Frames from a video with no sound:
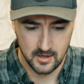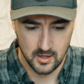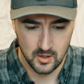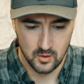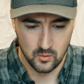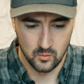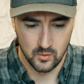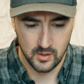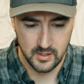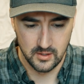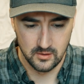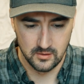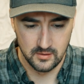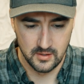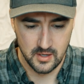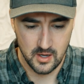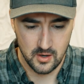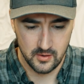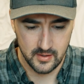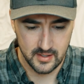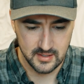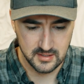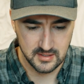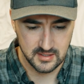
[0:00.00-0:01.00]
What you'll
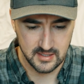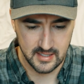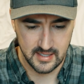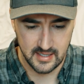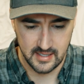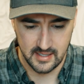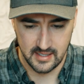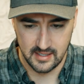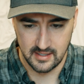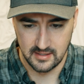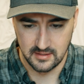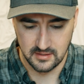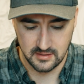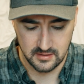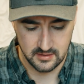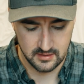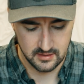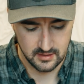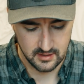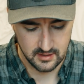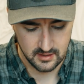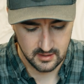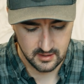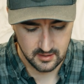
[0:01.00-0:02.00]
notice
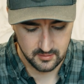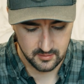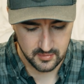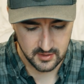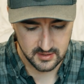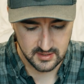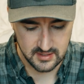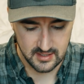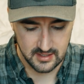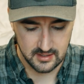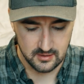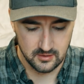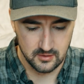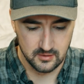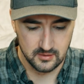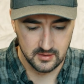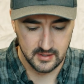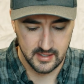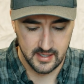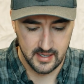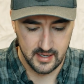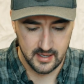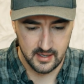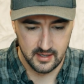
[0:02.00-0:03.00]
is,
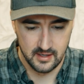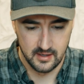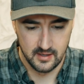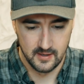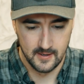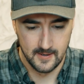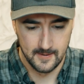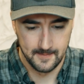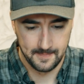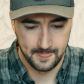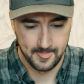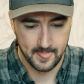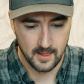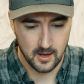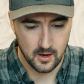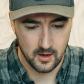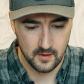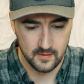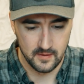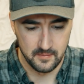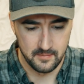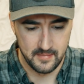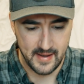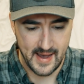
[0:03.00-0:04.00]
particularly
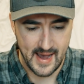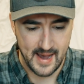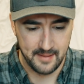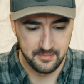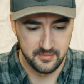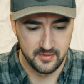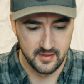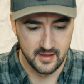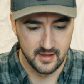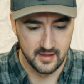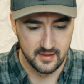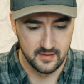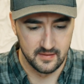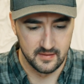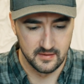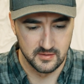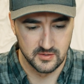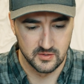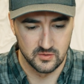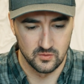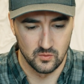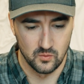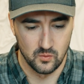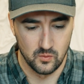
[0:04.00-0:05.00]
on the map, that
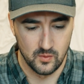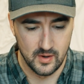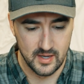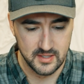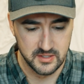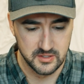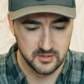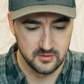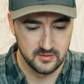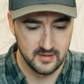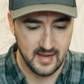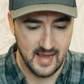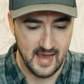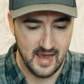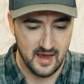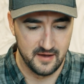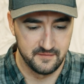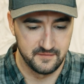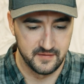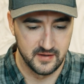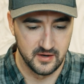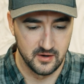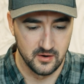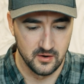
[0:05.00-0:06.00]
this western
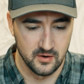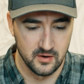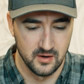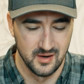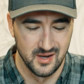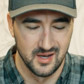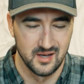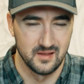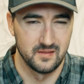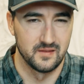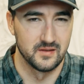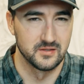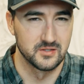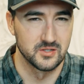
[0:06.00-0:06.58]
half here, this